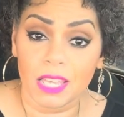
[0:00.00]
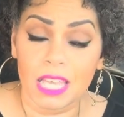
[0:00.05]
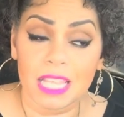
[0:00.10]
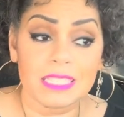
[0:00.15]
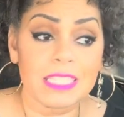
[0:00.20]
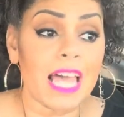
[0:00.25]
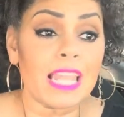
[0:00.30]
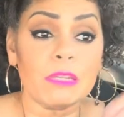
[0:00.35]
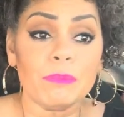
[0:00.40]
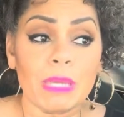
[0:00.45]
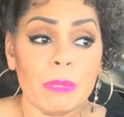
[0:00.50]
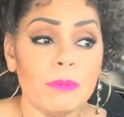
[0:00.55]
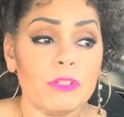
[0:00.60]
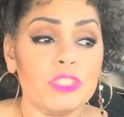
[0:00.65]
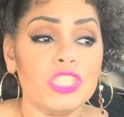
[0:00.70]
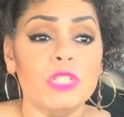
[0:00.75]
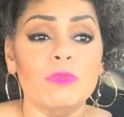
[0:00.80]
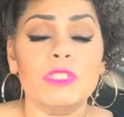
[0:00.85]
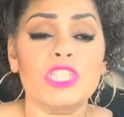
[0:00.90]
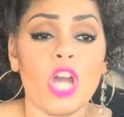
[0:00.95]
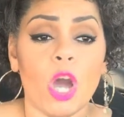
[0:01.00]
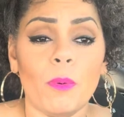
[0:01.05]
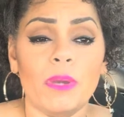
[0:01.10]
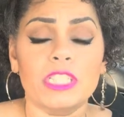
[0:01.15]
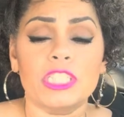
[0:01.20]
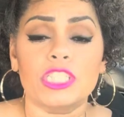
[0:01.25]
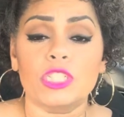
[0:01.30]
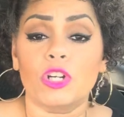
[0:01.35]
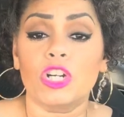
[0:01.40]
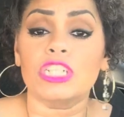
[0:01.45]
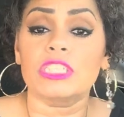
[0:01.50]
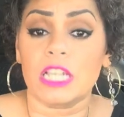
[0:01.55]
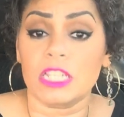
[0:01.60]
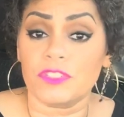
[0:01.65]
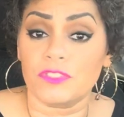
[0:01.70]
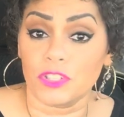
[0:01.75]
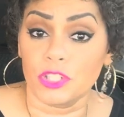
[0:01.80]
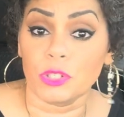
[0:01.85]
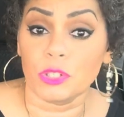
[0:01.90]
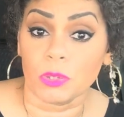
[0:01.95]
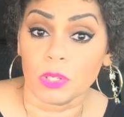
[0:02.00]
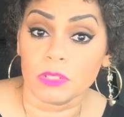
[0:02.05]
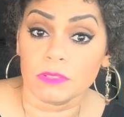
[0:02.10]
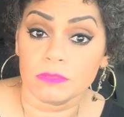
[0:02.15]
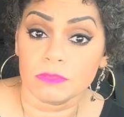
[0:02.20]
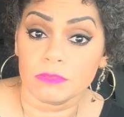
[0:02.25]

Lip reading: telling people she was going to her son's funeral.